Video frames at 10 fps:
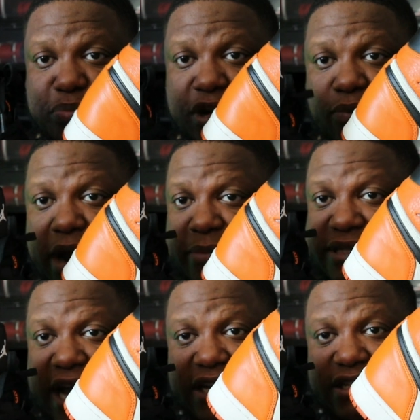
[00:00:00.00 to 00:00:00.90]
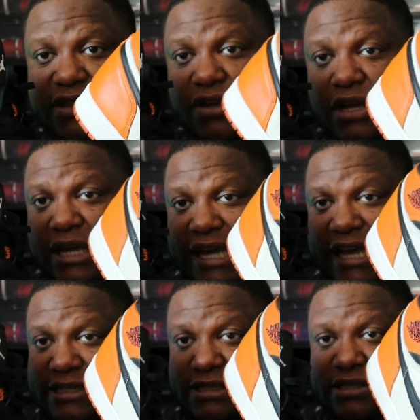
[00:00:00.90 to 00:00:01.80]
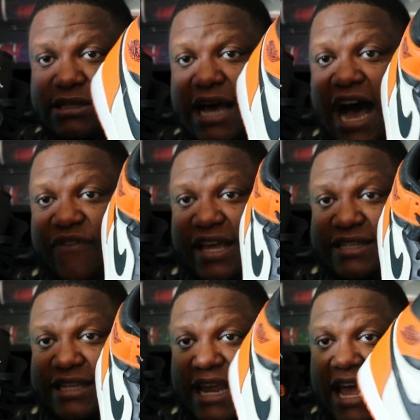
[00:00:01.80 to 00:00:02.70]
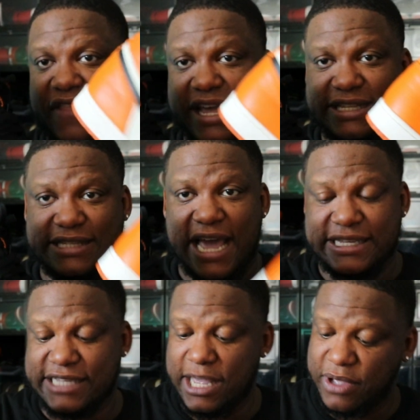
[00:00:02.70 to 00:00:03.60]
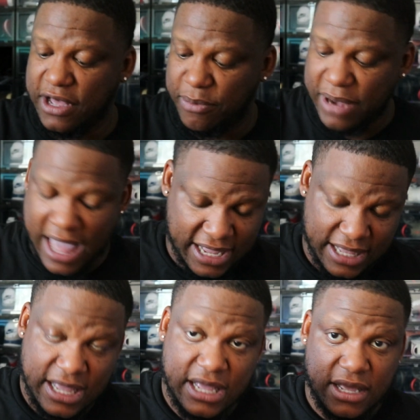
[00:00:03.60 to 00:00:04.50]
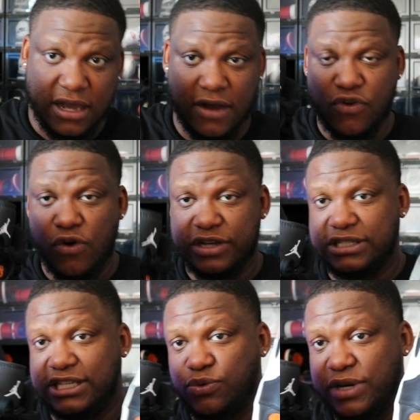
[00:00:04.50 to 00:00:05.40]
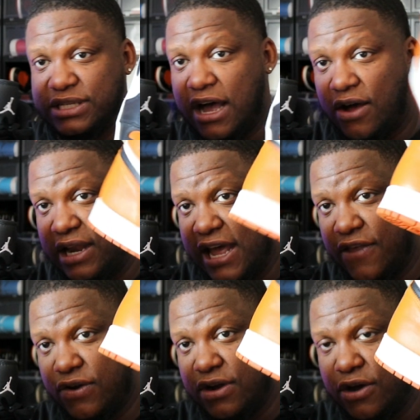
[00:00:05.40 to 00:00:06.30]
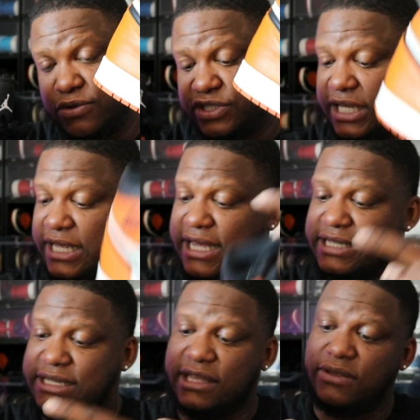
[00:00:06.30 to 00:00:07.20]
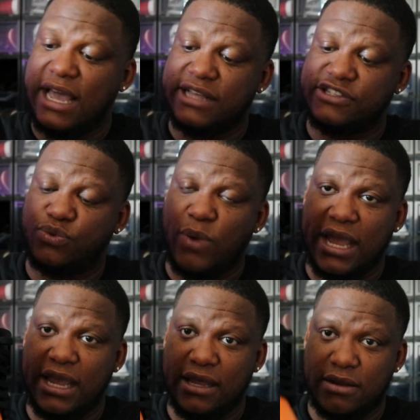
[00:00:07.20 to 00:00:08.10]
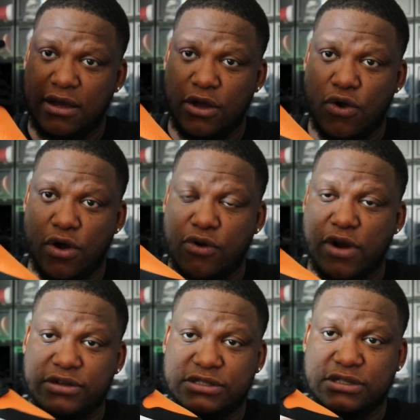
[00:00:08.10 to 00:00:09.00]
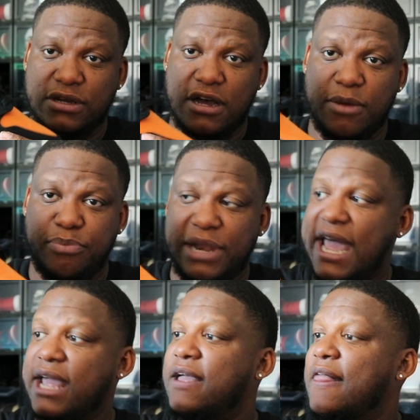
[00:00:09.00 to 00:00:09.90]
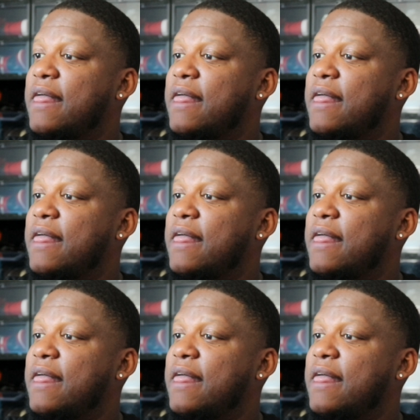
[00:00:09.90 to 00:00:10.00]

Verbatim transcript: you put them right beside each other, it's obvious that they have the exact same color blocking. Of course, this one is all leather, the OG is, and you got suede uh, going across the uh, black.